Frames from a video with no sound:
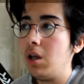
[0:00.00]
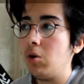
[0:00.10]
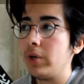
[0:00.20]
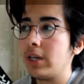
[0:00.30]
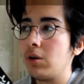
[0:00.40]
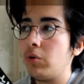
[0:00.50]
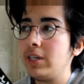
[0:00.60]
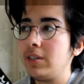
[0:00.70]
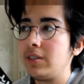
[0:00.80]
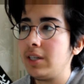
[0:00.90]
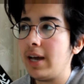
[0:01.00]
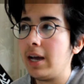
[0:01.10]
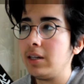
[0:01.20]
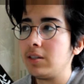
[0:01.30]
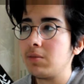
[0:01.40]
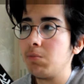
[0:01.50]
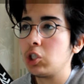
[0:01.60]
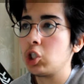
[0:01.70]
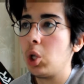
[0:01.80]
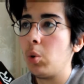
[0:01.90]
we can already see that it's
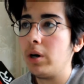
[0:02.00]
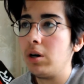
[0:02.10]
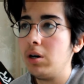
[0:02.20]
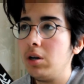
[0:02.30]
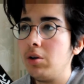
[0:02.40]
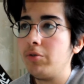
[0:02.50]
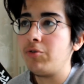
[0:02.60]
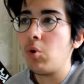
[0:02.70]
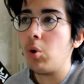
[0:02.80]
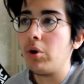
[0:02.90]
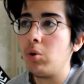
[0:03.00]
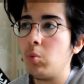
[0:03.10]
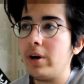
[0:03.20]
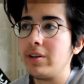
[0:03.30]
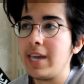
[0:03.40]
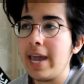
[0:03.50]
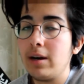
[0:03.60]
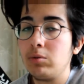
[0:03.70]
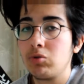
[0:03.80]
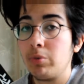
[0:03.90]
much lower for where the
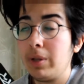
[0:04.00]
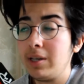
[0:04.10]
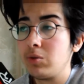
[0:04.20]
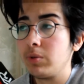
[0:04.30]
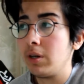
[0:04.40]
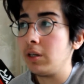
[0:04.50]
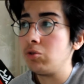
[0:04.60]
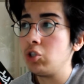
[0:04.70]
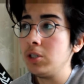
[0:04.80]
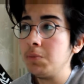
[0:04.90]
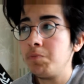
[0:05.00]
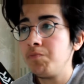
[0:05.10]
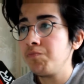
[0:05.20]
air was replaced with nitrogen.